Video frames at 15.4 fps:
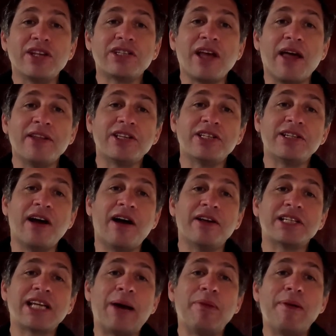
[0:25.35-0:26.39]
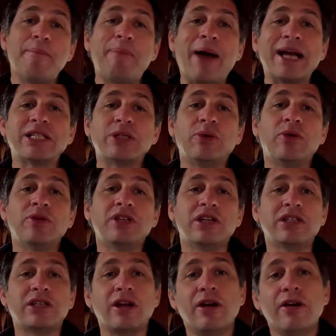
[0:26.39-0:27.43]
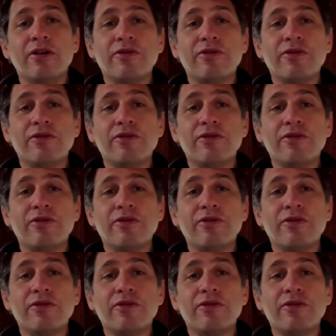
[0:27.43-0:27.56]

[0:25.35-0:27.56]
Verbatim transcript: sun starts coming back towards us,